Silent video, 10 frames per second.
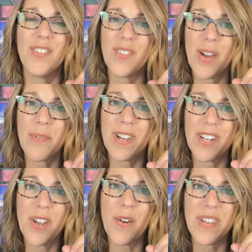To do that, we're
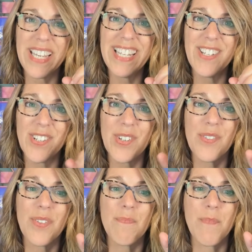gonna go
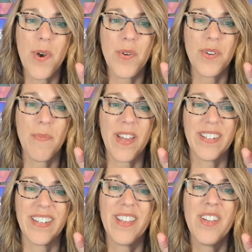into the mode
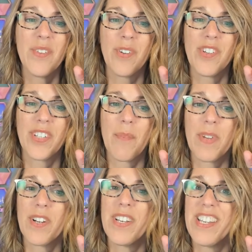button, which is up
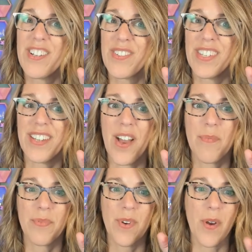here near the
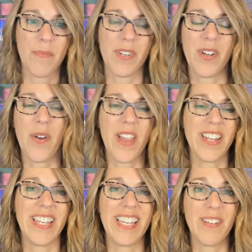top row. I'm gonna go
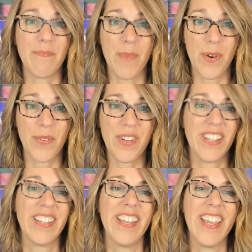ahead and hit
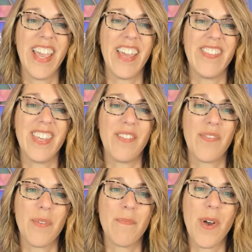mode. And then
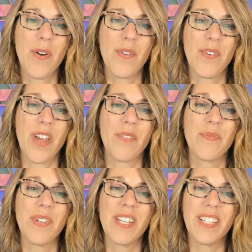from mode, I
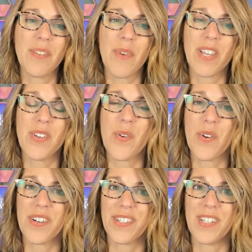really want
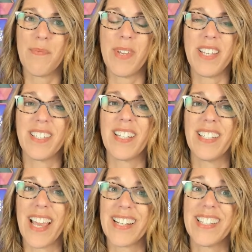yours to be
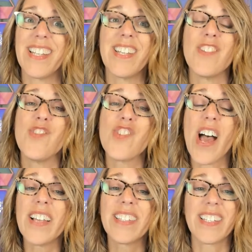selected
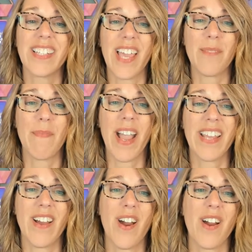just like
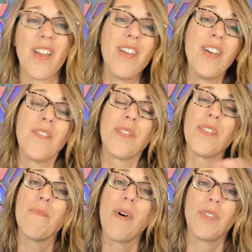mine are. For
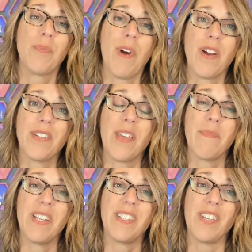the most part,
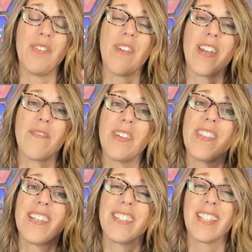that means that you've got
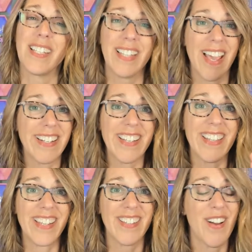everything
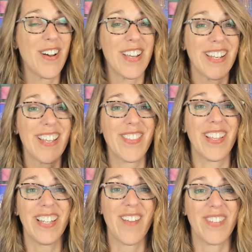selected that's on
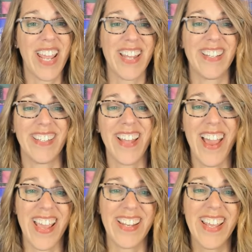the left-hand
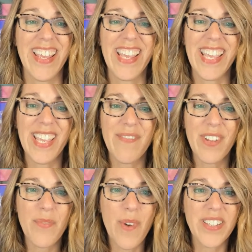side. If
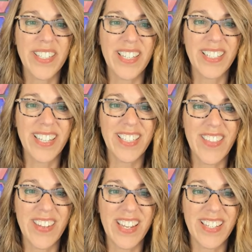it wasn't, let's
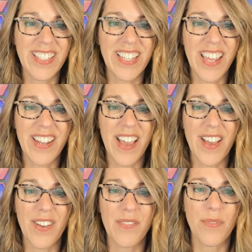say that instead
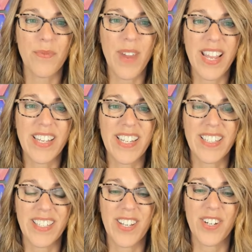of
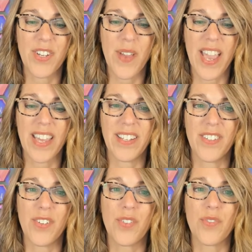radians here, you
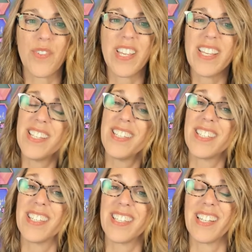had
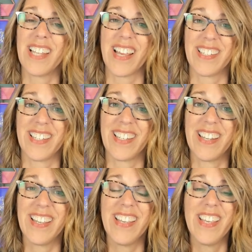degrees
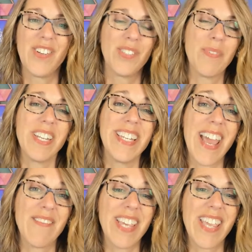selected. You just wanna
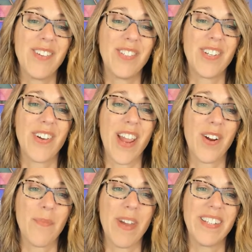navigate using your
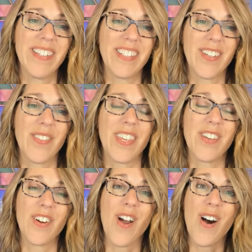arrow buttons so that
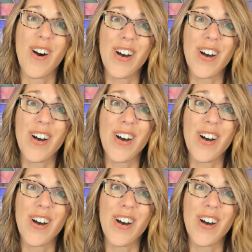you're